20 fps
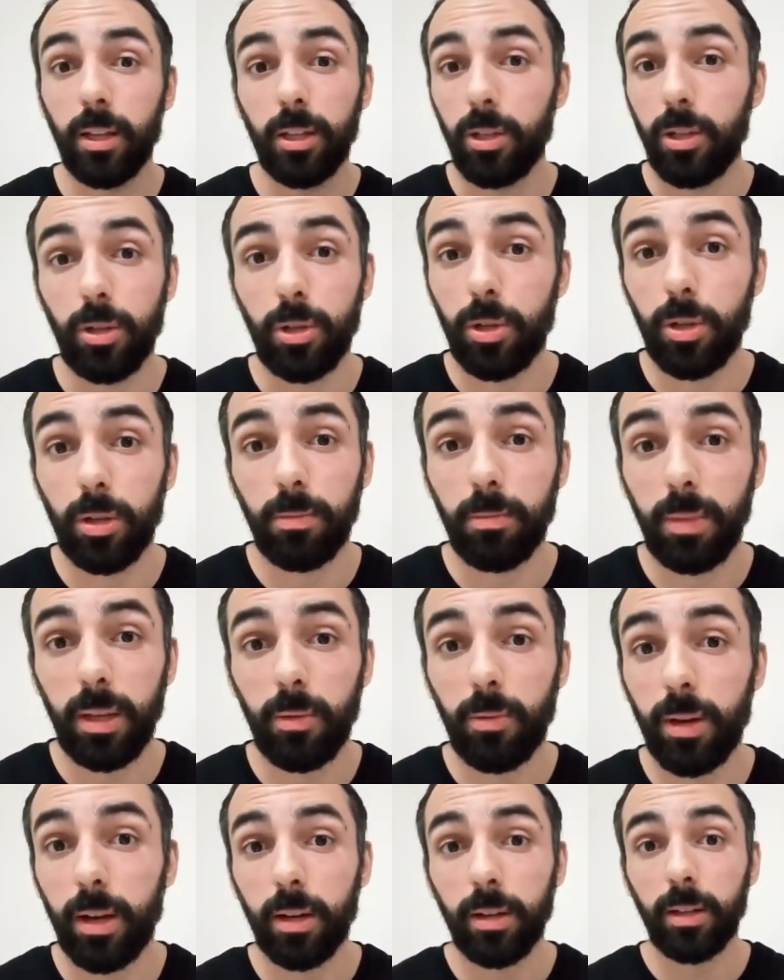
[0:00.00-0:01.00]
you shouldn't be
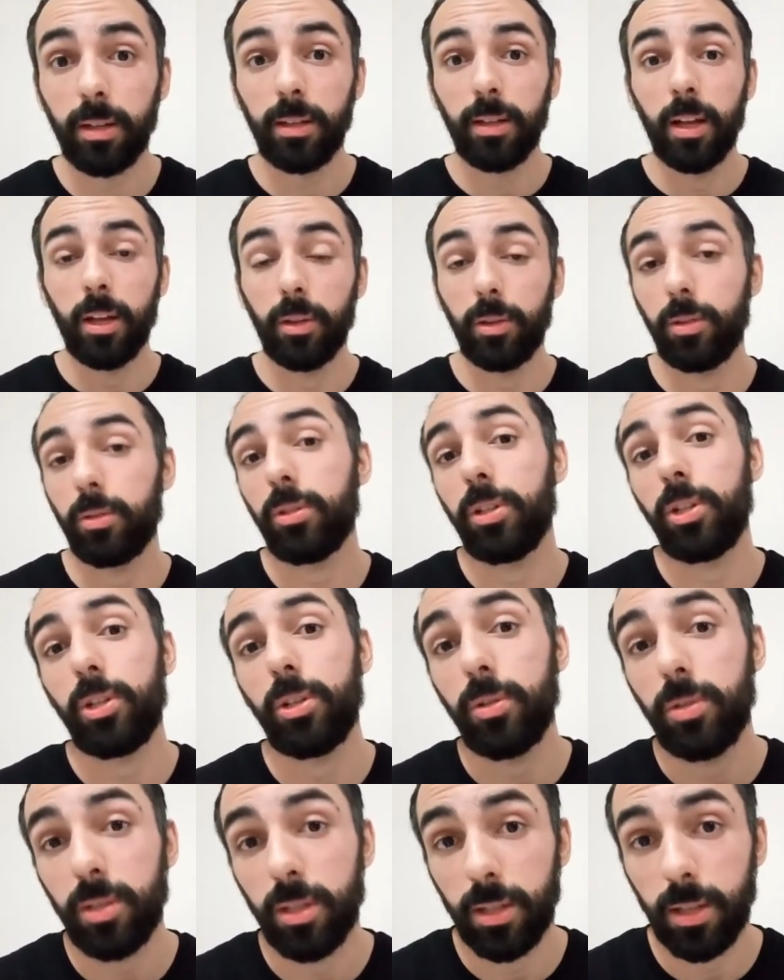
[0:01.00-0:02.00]
wearing dirty
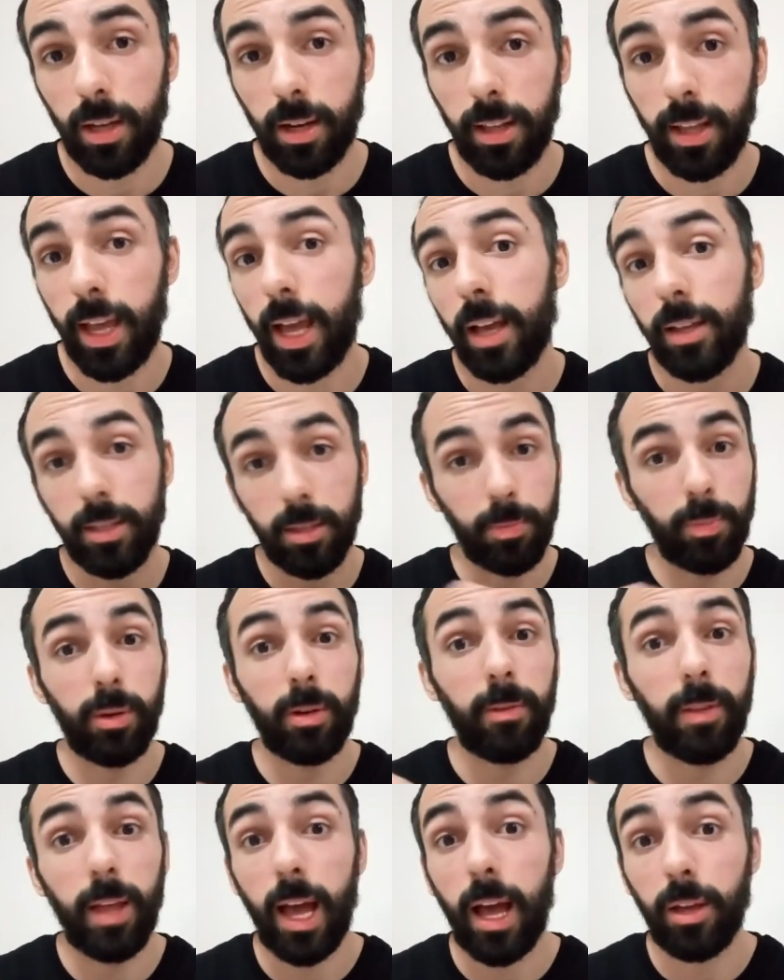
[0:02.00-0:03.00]
shoes inside of the house, part
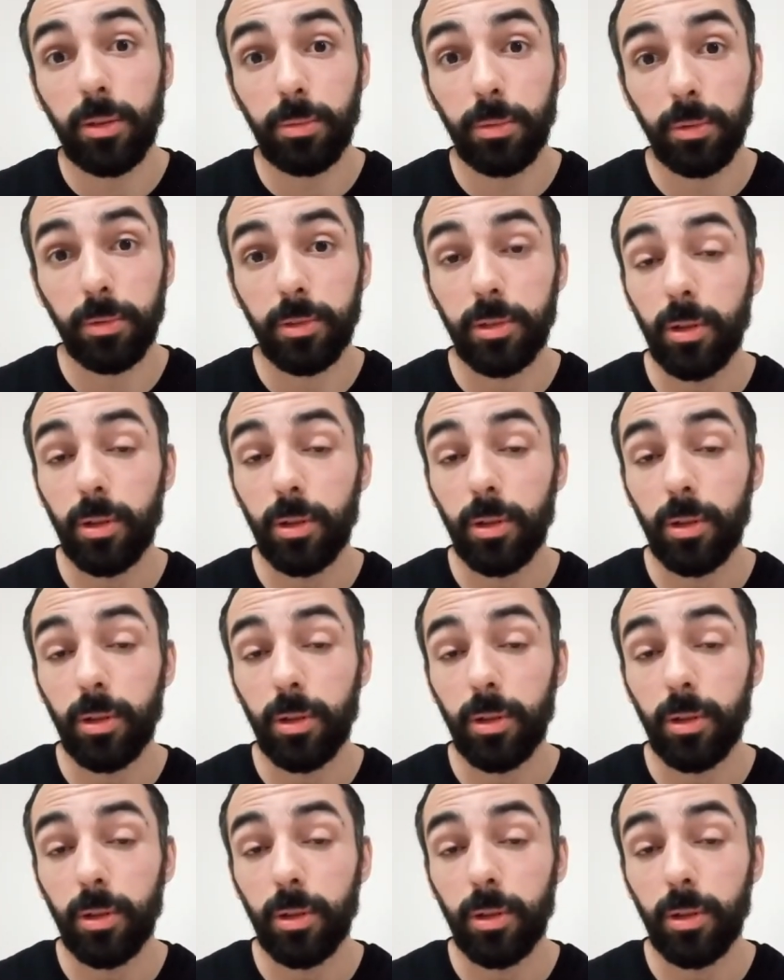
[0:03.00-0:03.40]
of the house rules.